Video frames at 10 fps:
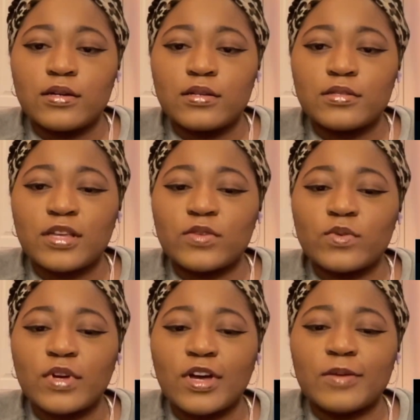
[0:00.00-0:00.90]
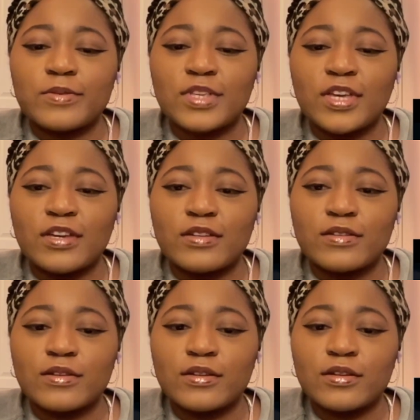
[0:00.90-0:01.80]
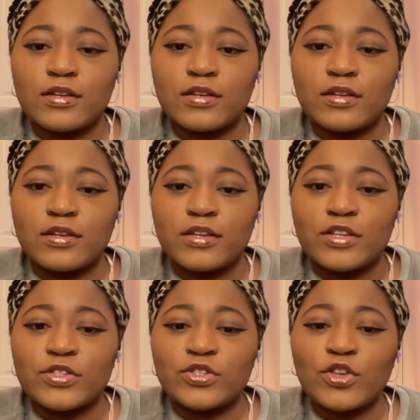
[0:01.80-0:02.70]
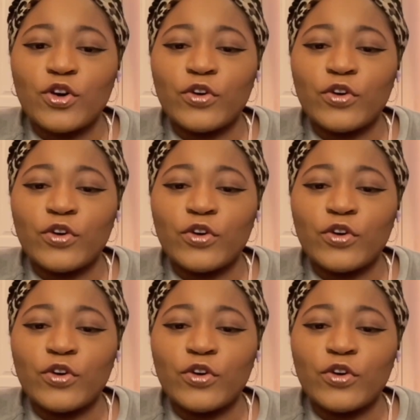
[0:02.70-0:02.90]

That's what I'm saying. So